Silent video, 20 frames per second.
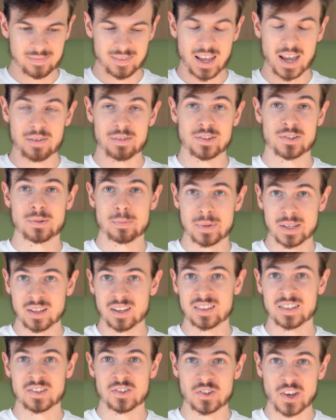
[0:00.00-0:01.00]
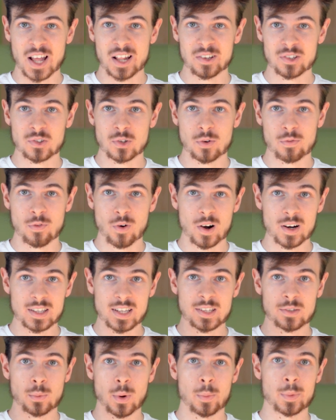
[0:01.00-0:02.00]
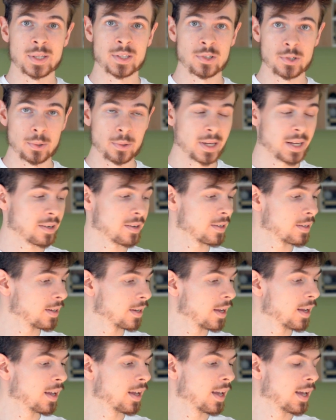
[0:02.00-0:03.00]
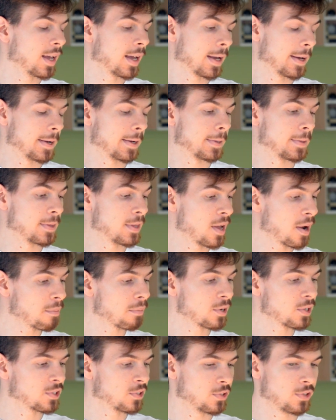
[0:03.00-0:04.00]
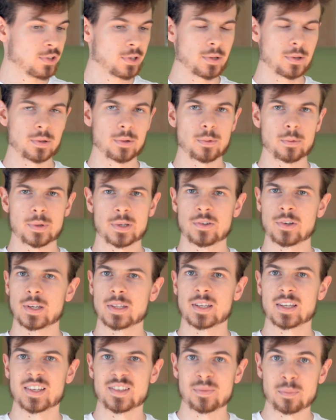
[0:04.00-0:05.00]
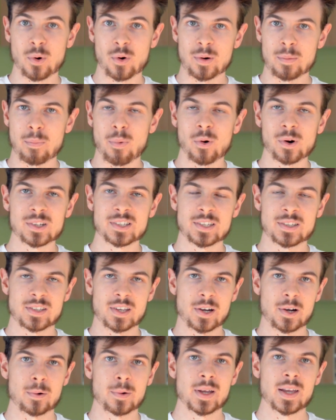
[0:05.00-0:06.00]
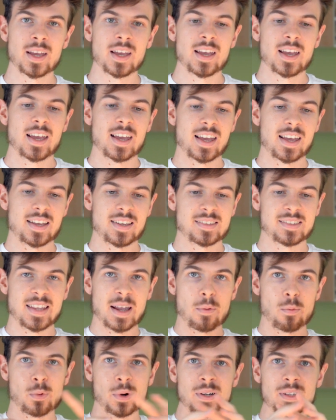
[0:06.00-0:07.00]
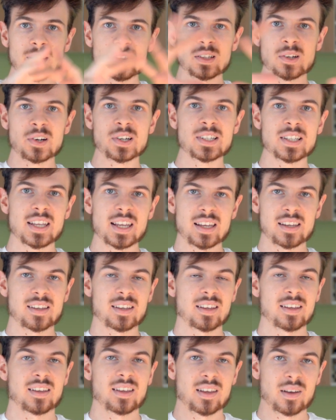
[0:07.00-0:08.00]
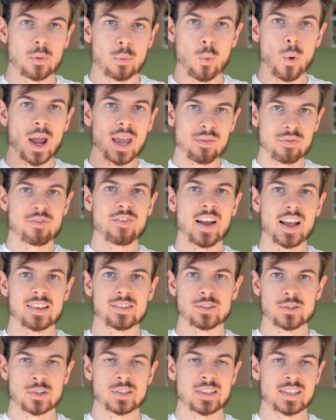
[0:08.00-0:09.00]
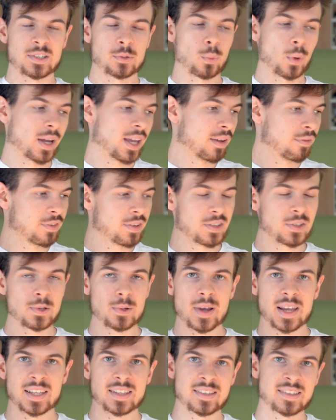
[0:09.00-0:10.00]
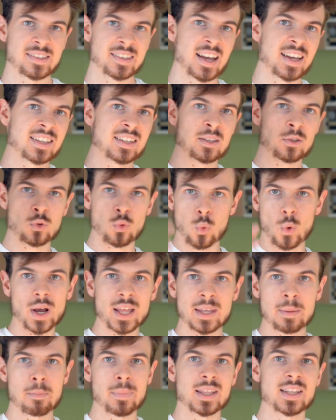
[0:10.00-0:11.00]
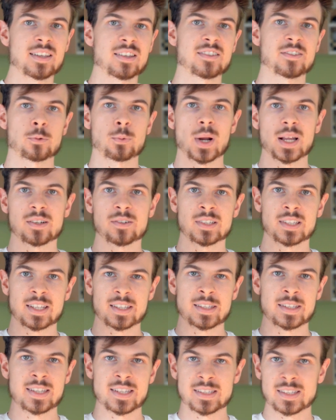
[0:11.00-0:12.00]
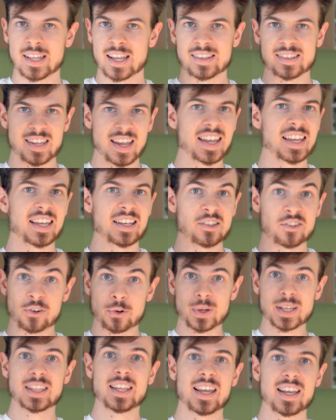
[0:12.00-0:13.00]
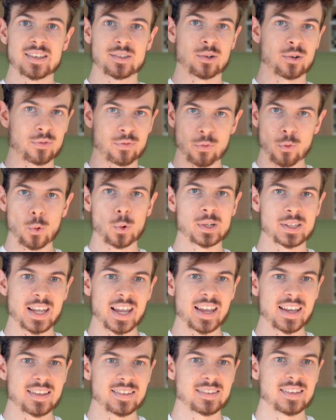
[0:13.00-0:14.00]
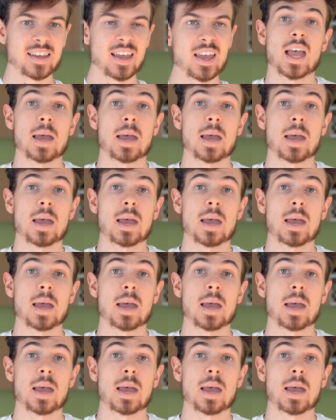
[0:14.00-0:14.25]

haven't you been on this channel so far? That's what we do here. Number two, which I think is more important though, is that we're learning way faster this way. If you do a design in 20 minutes rather than taking 3 days or 4 days,